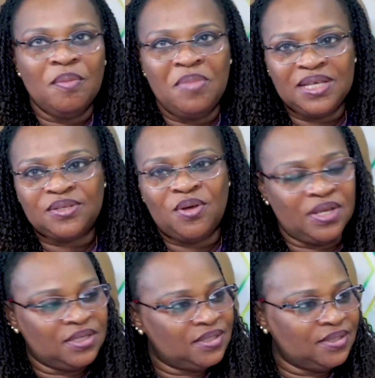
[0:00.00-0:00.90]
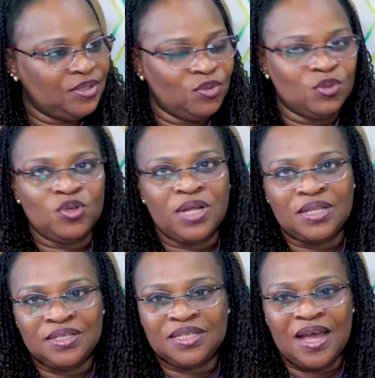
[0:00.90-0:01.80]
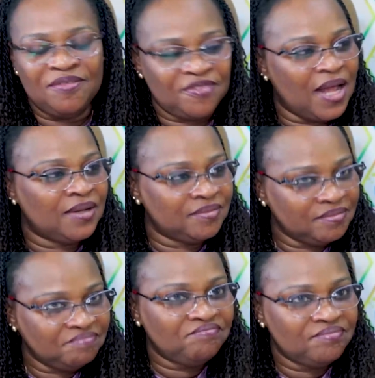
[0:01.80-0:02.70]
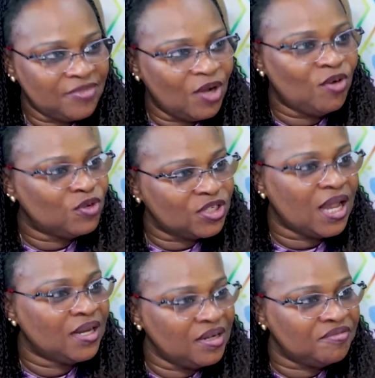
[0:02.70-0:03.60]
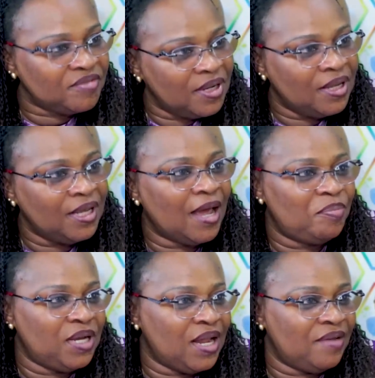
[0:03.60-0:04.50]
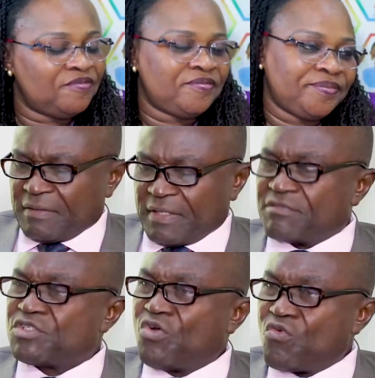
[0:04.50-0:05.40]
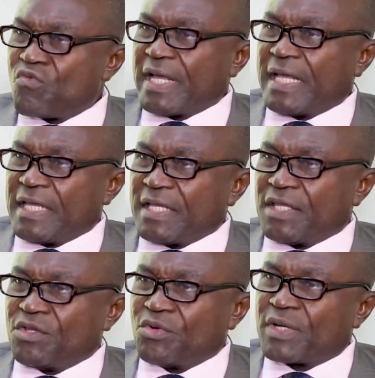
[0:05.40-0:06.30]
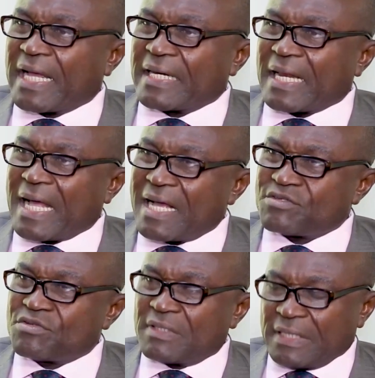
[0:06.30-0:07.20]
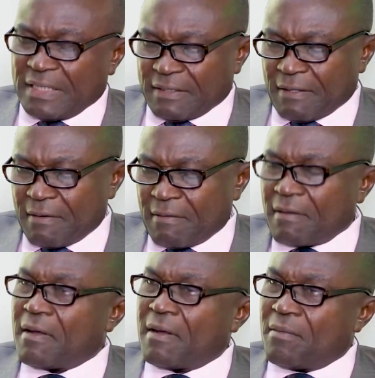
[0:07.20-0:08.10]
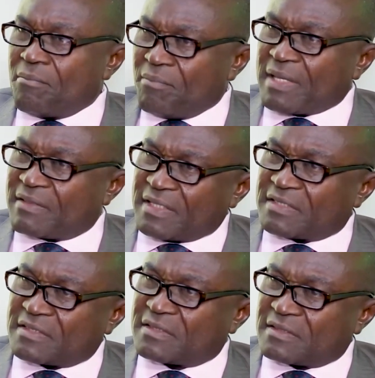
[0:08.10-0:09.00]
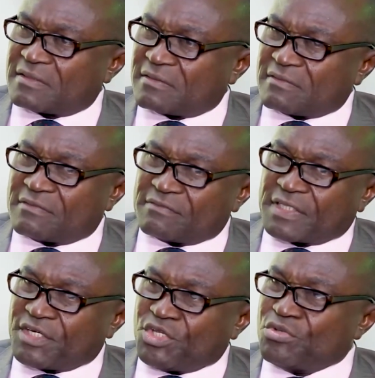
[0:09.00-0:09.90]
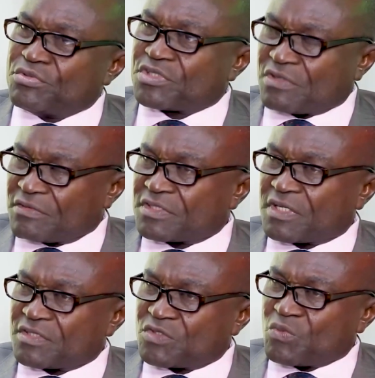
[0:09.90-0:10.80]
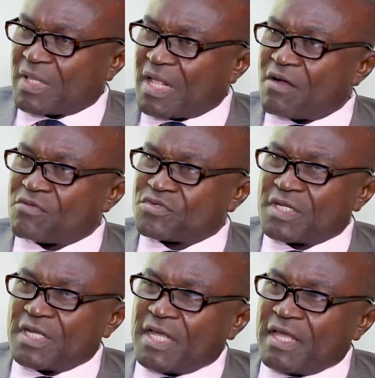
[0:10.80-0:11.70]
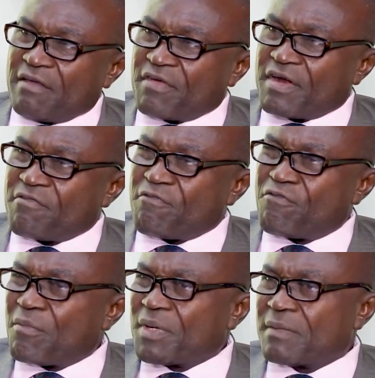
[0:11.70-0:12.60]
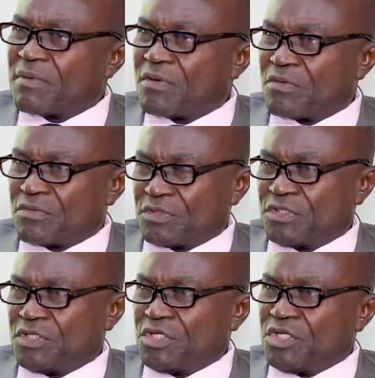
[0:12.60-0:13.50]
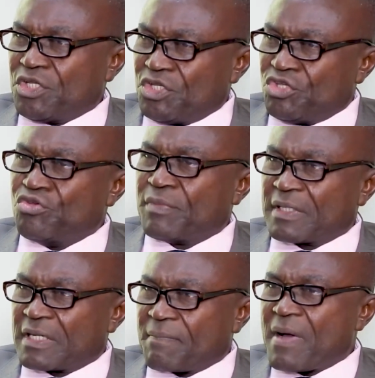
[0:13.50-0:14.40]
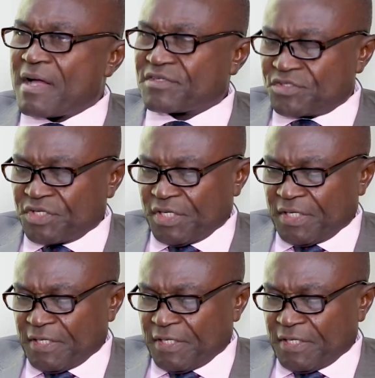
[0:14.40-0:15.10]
bless others, you know, so that this life can, all of us can live a happy life. There is no way you can actually make this very huge success without a very formidable human capacity